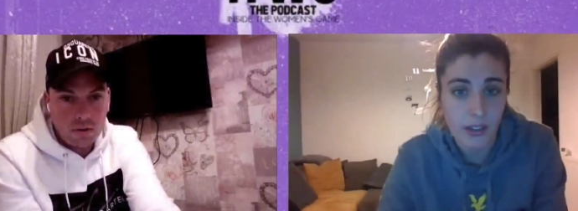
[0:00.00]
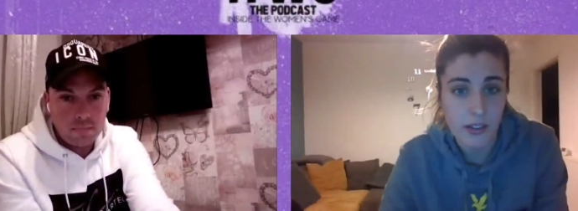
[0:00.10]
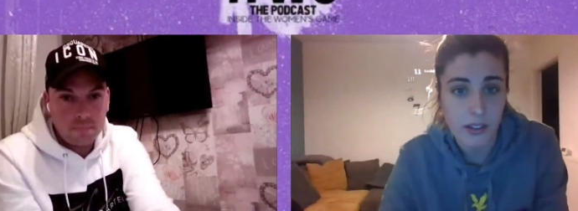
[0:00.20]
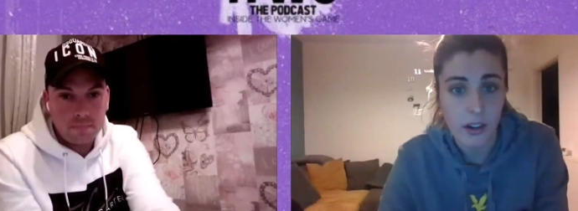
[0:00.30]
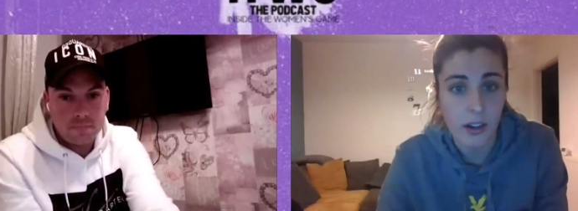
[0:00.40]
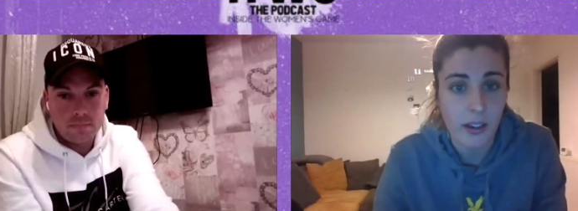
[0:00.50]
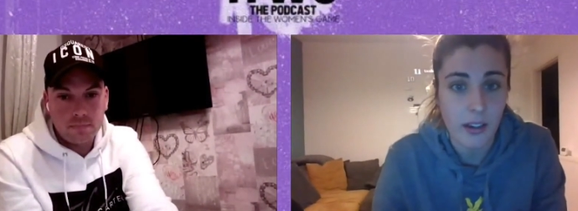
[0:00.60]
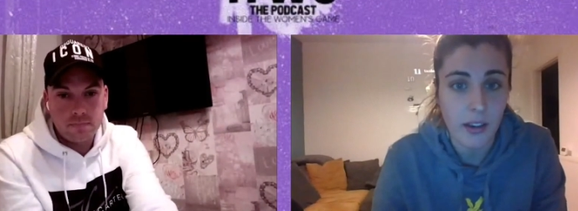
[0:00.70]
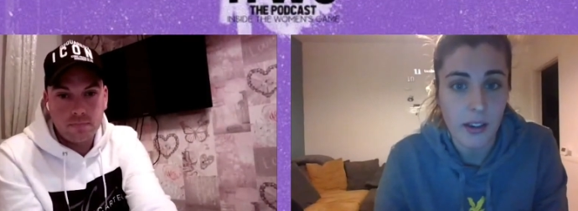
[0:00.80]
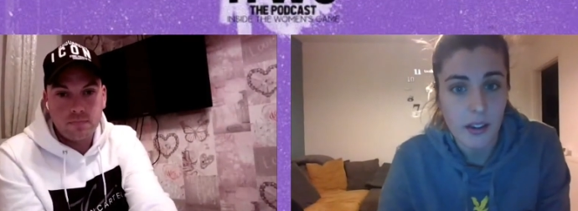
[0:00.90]
Speaker 1: good
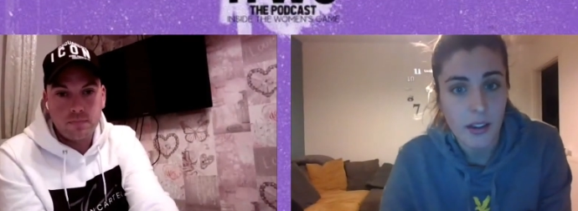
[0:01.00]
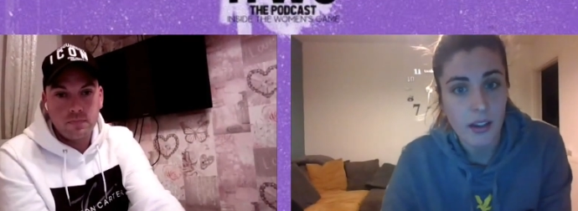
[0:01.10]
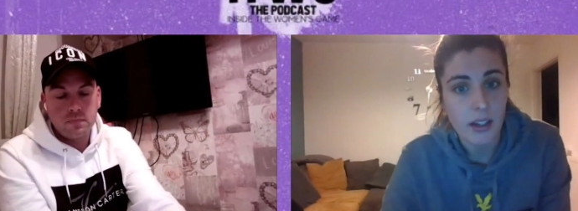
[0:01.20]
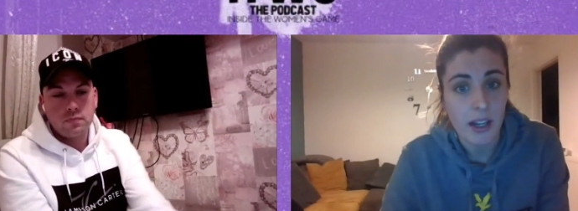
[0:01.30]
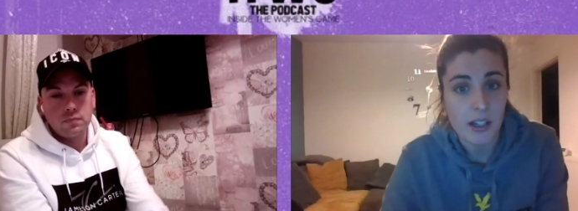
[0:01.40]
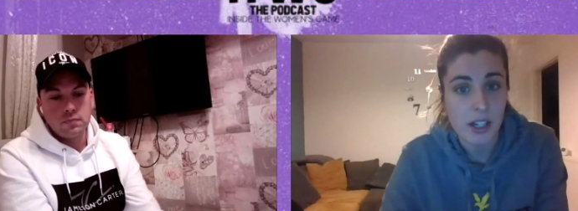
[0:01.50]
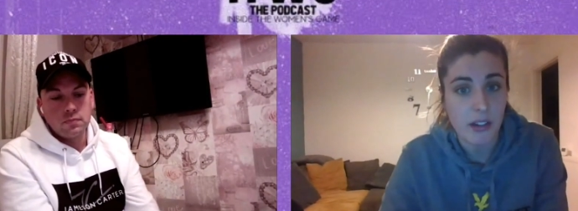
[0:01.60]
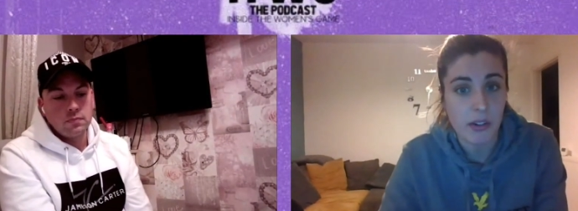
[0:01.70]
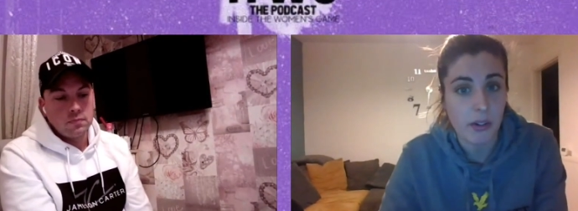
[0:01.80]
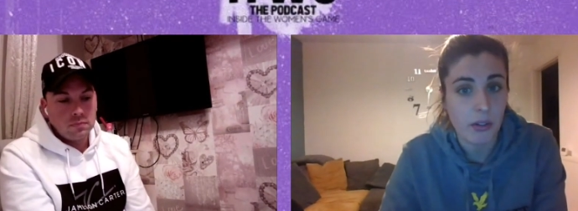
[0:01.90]
side. And yeah,
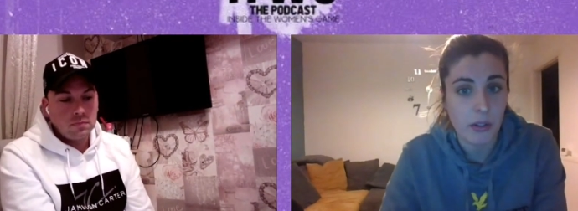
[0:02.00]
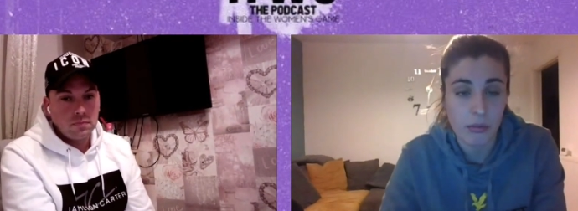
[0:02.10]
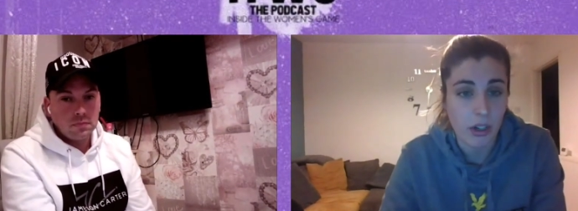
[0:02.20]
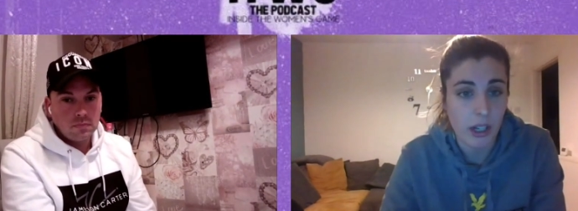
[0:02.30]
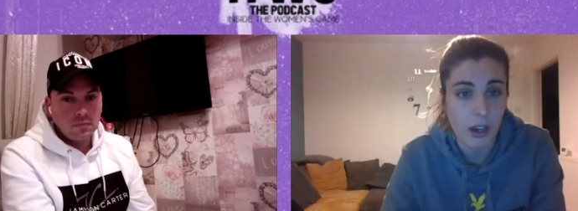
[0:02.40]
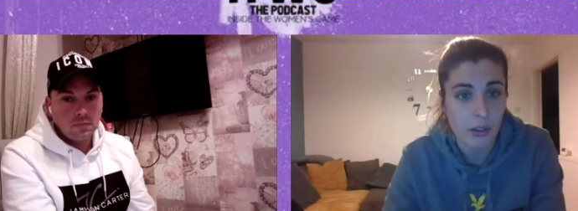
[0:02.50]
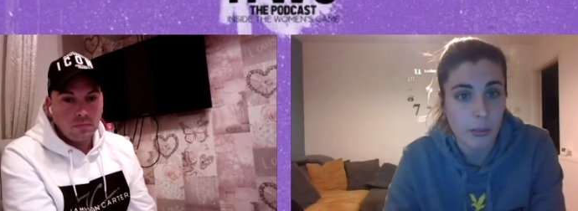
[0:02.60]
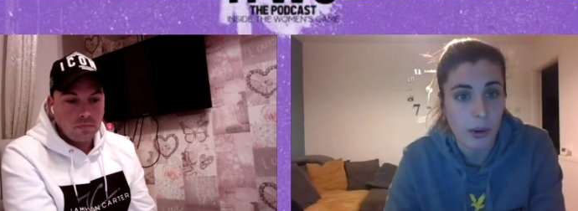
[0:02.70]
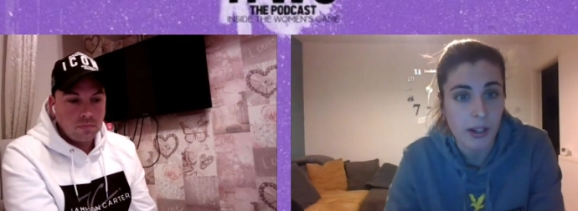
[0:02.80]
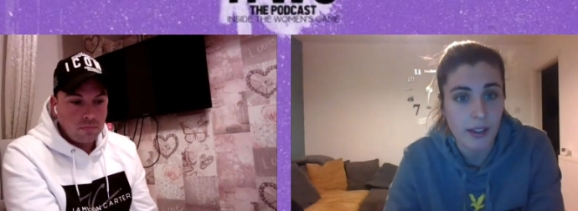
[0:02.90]
Sheffield, really
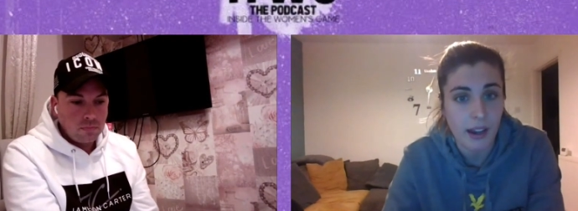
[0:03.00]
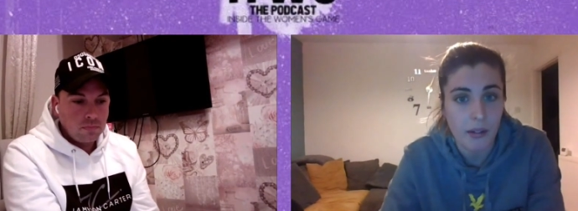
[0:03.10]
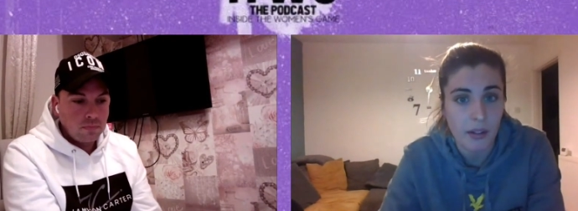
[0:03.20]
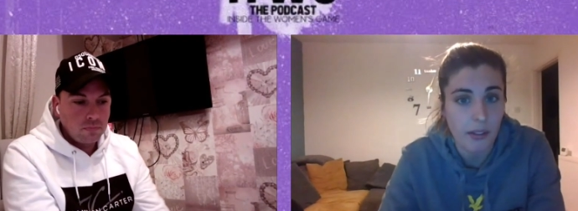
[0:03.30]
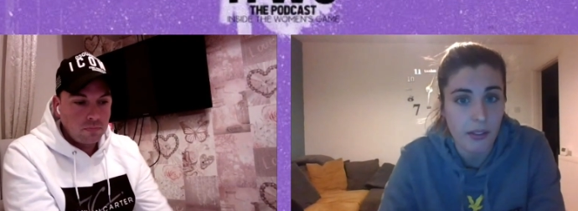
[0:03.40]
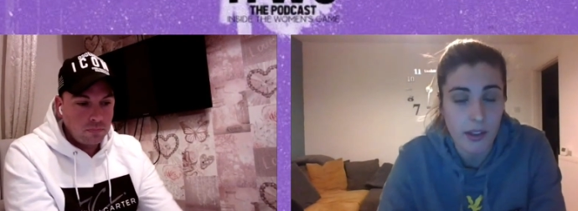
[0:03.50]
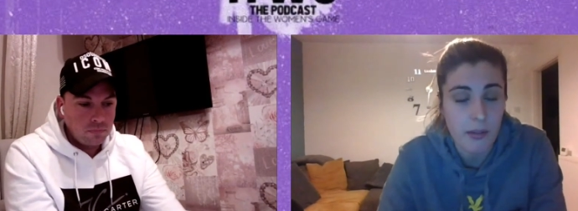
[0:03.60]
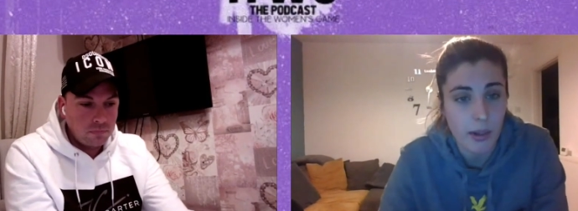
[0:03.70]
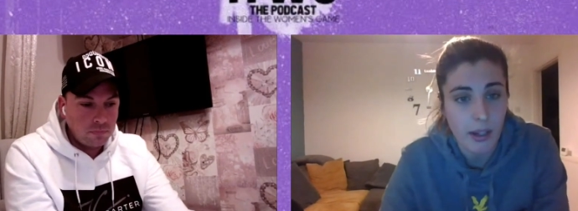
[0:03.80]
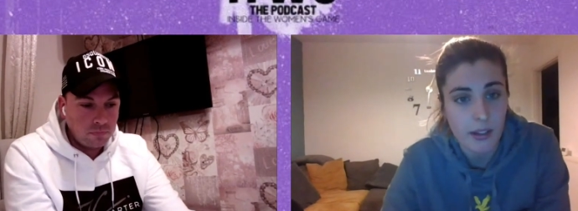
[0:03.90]
hard to break down, and
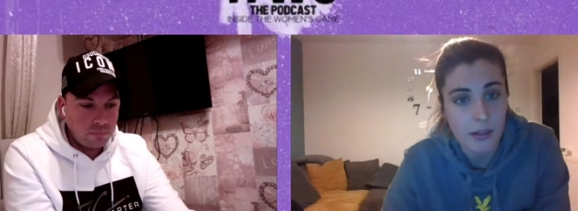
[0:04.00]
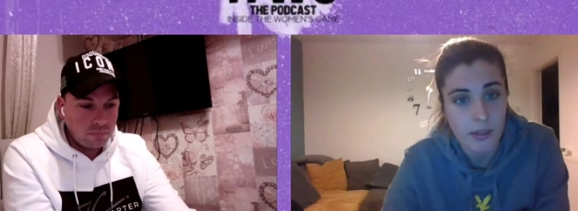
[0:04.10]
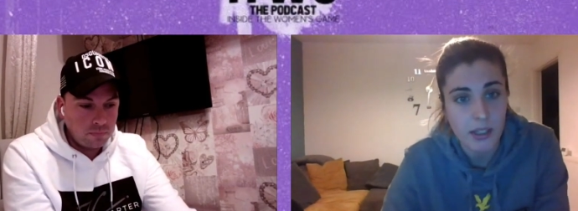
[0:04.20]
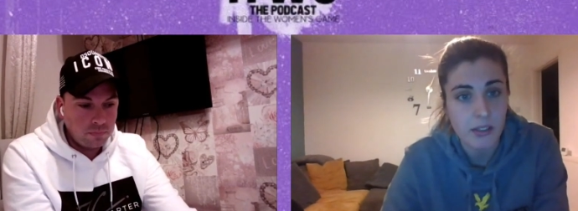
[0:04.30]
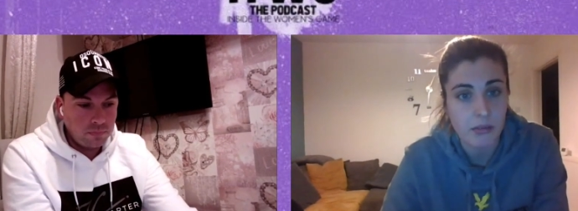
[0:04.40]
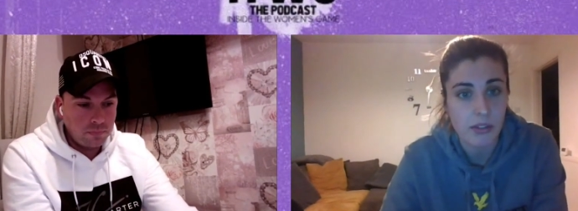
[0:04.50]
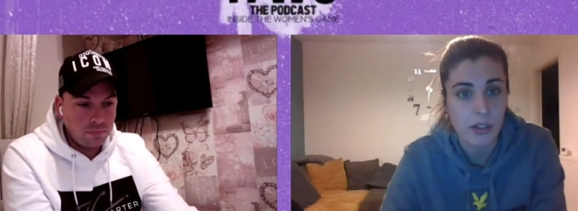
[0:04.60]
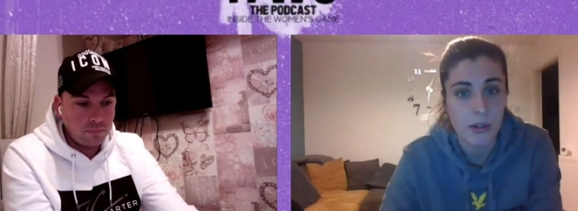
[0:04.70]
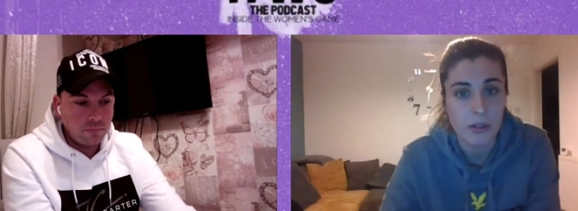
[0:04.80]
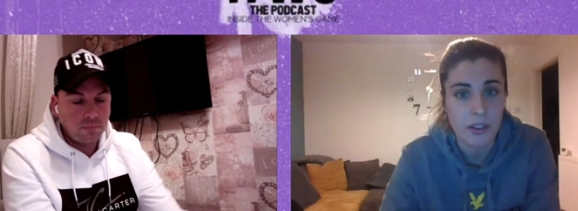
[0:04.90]
they've been getting some decent
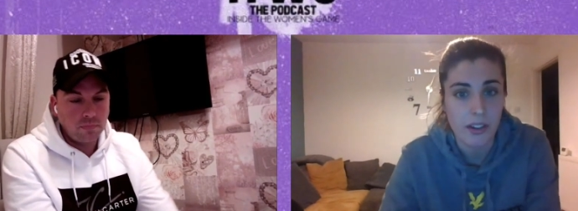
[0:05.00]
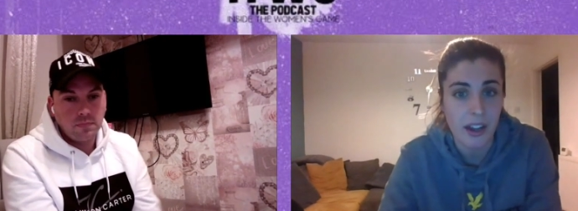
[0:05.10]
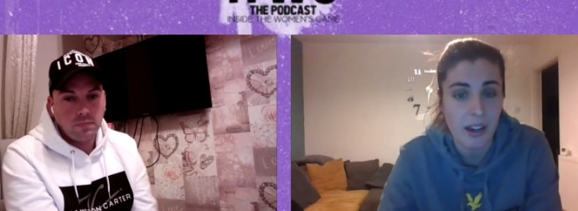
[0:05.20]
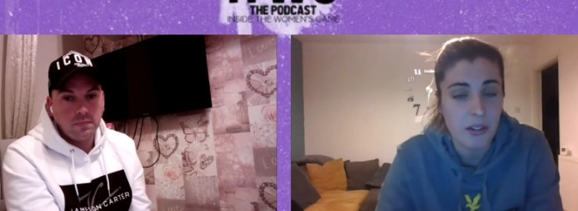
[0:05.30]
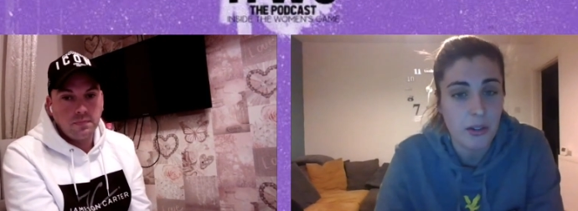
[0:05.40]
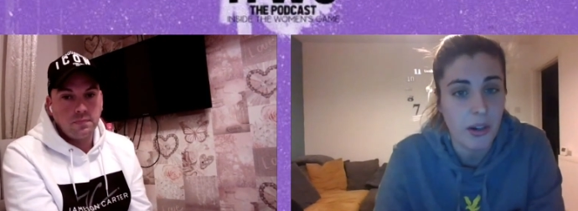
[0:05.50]
results. So yeah, it's